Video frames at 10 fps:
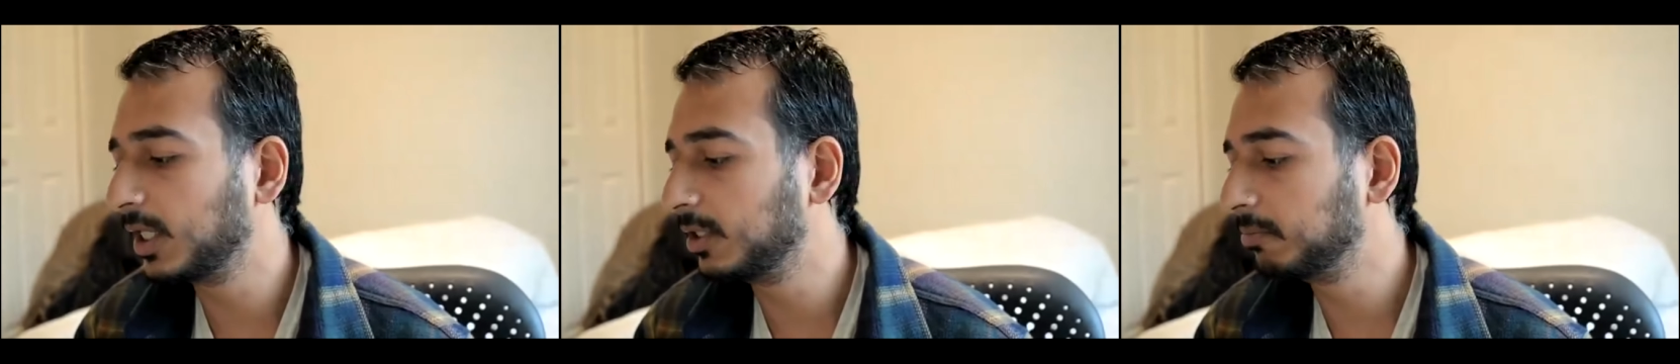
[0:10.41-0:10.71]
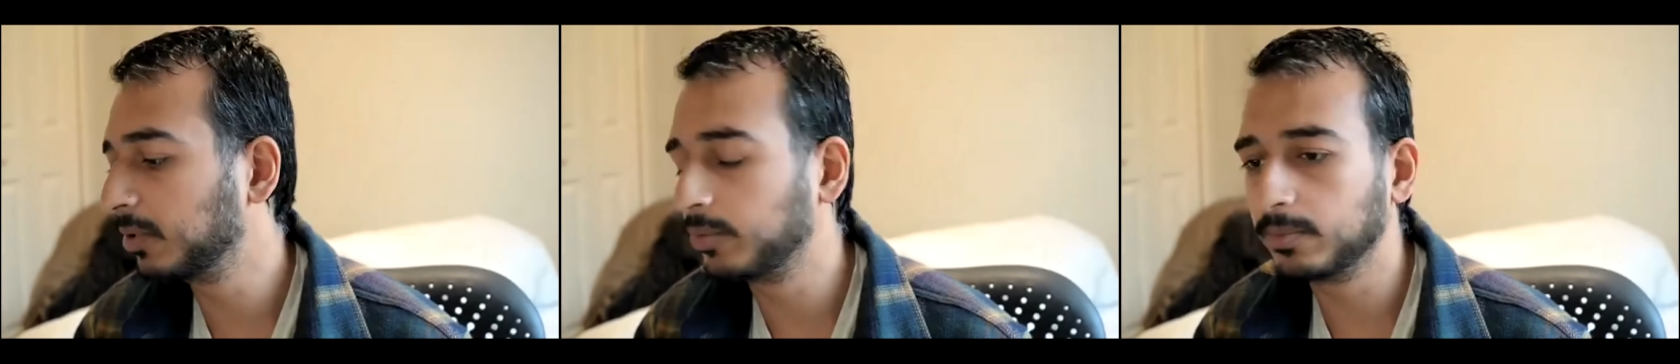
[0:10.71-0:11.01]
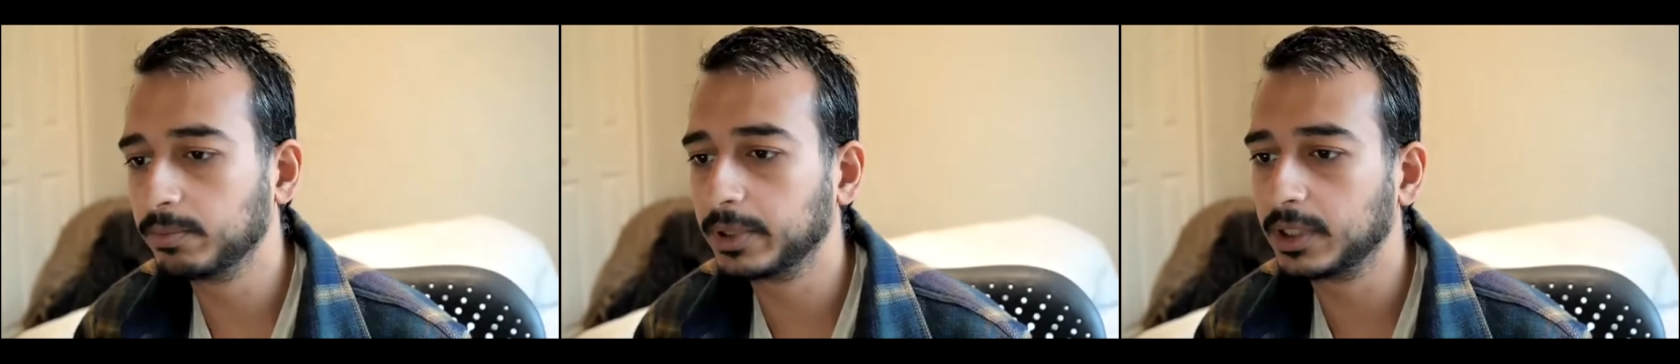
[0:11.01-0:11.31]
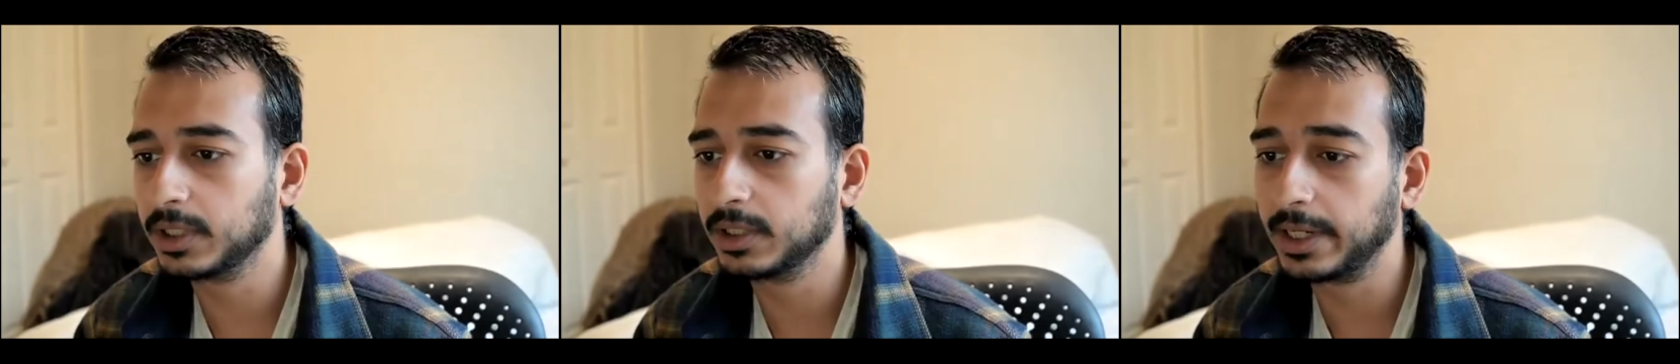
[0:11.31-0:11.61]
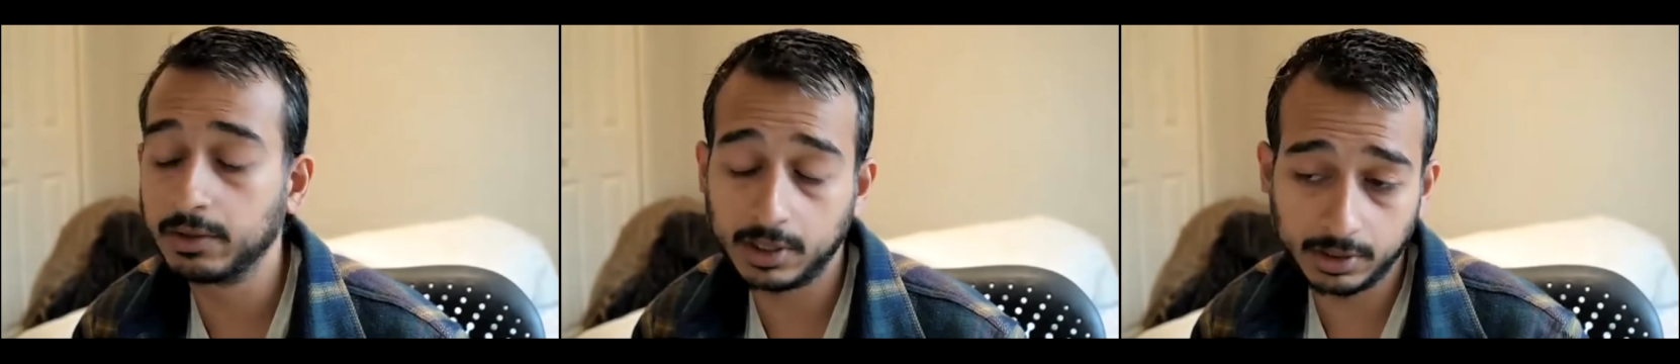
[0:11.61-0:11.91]
um, but but uh,
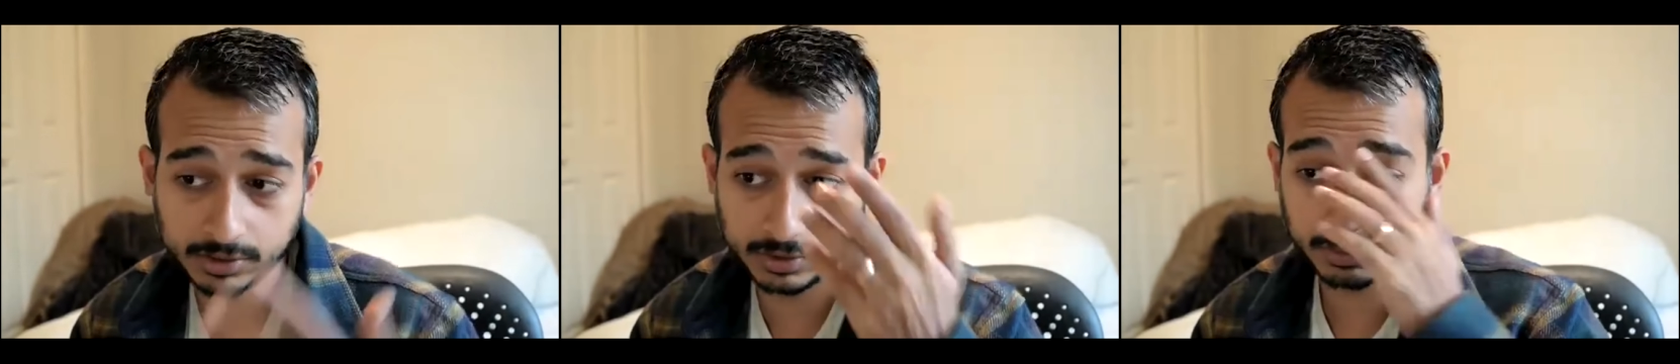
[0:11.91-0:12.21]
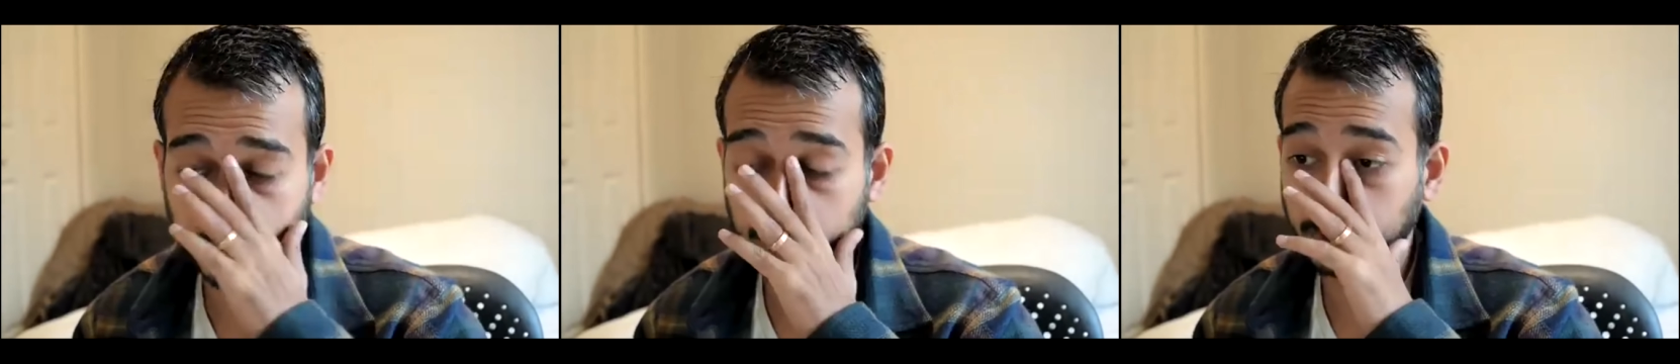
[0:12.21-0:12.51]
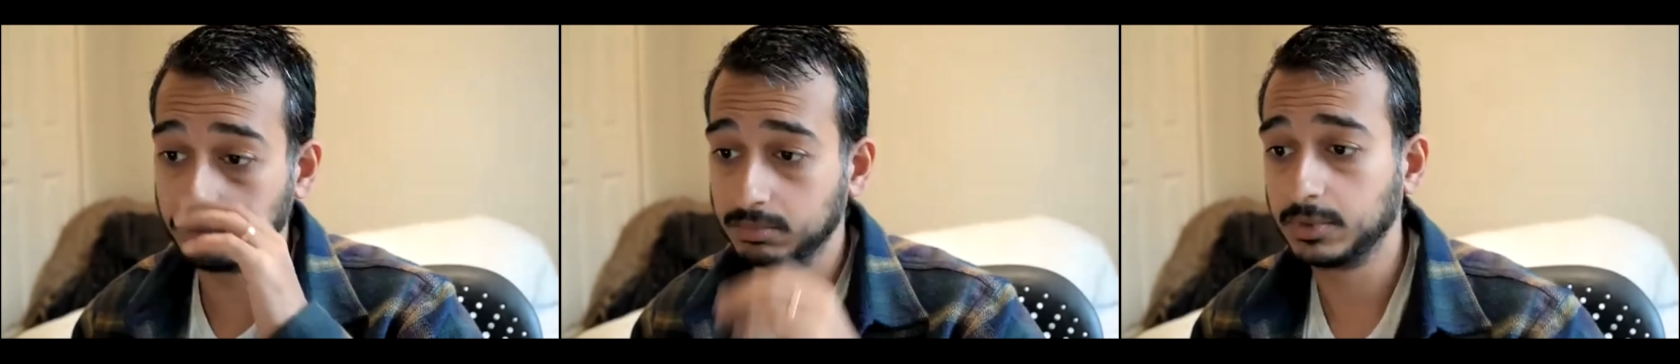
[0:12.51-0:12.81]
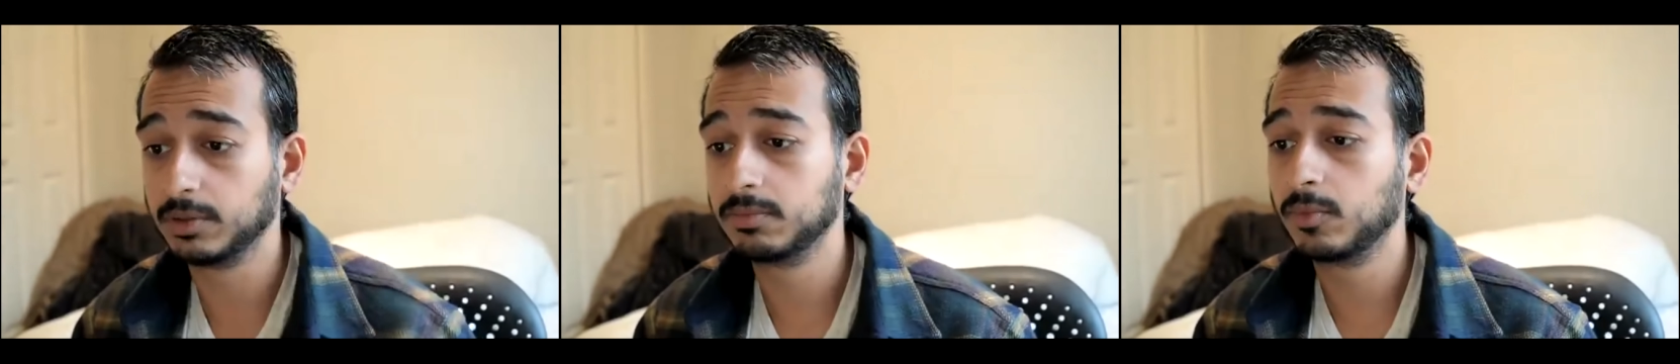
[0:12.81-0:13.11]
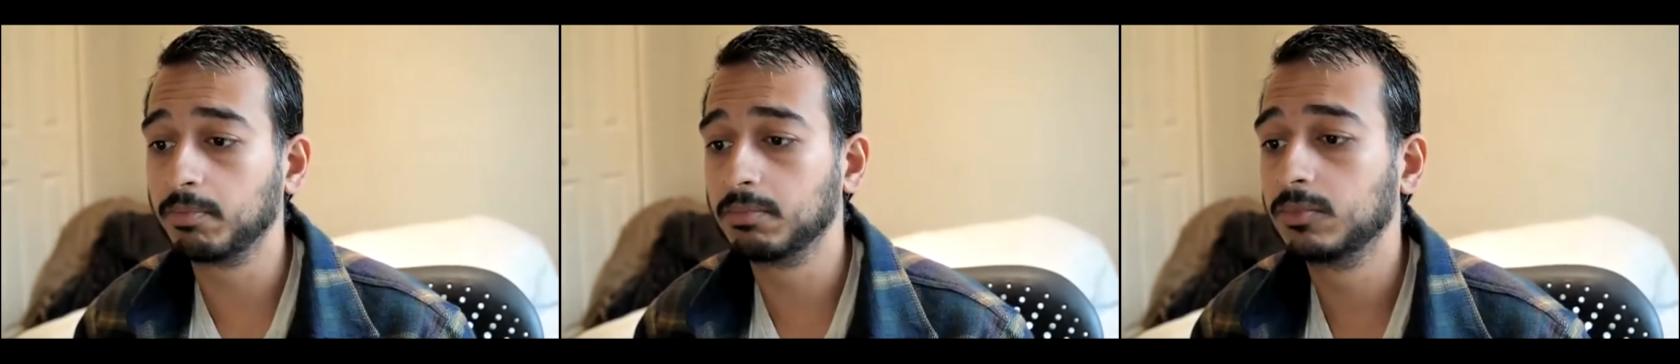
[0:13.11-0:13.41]
and and also kind of what you know
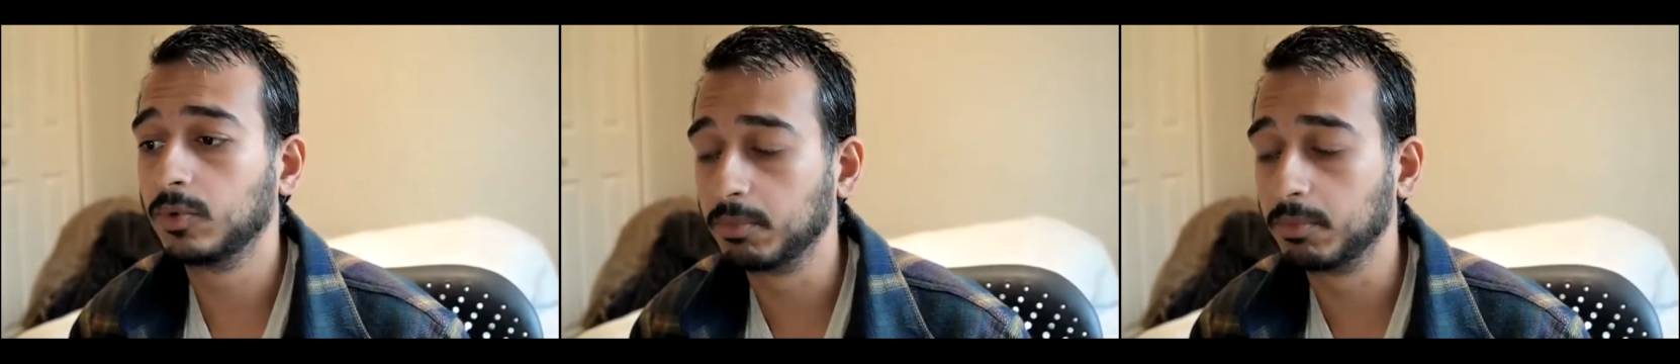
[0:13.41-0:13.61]
what,